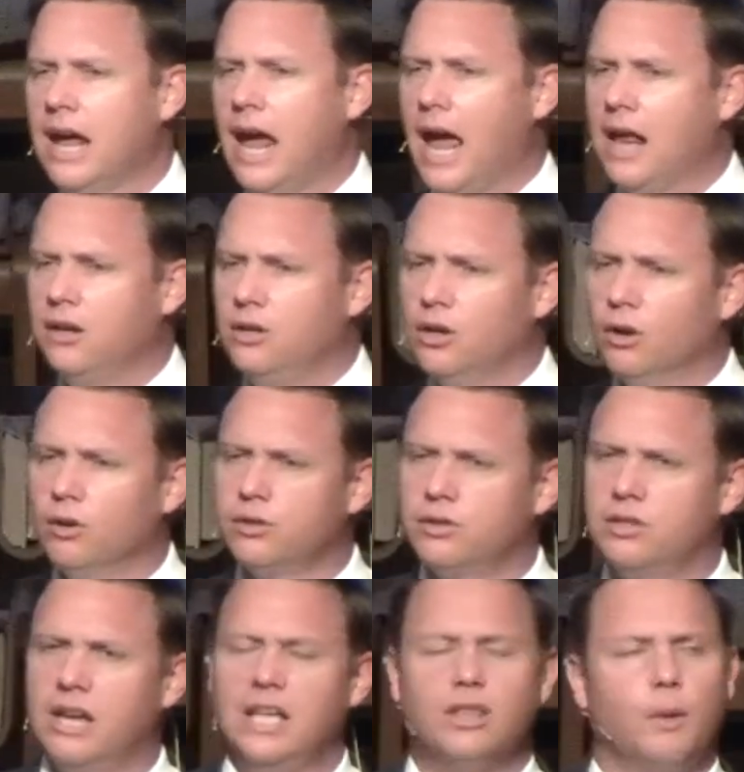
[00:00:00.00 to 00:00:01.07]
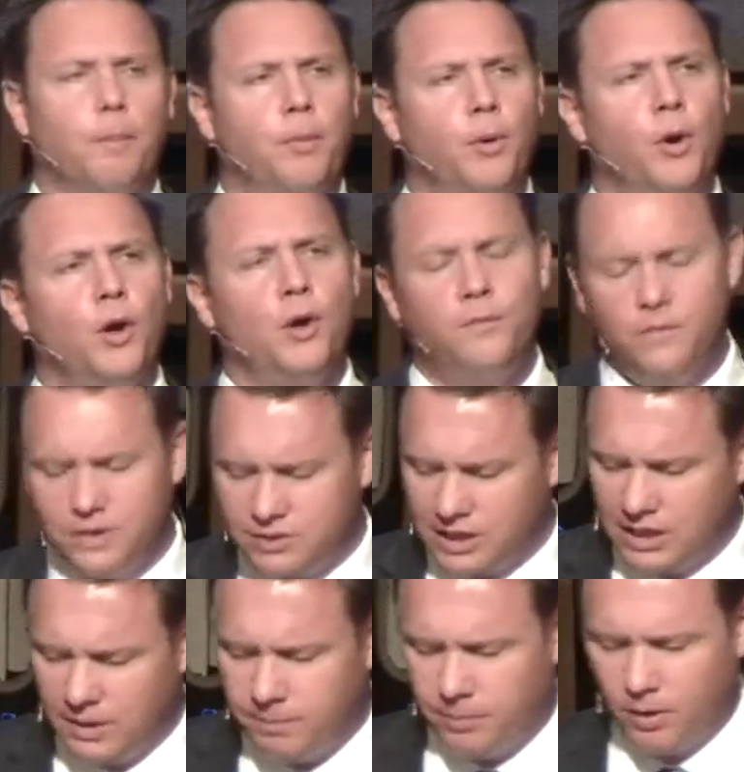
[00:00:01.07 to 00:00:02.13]
and you'll see the proof is
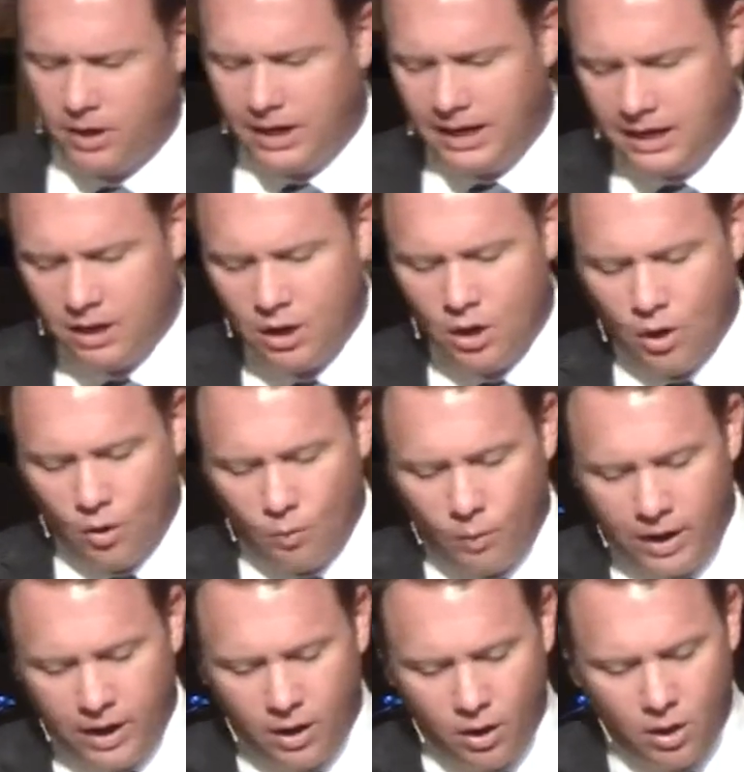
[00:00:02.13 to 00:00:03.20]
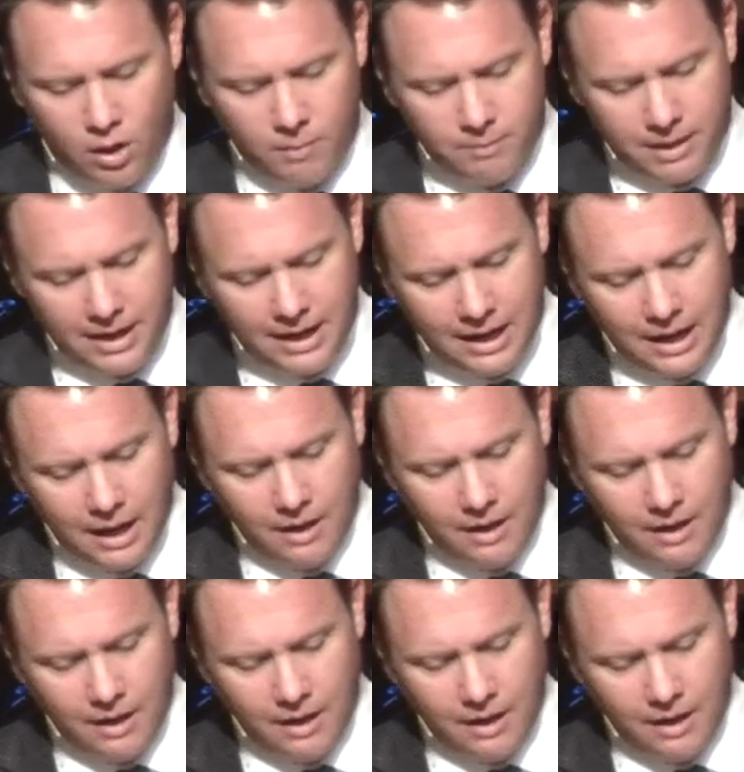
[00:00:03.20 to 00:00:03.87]
in the pudding, we will be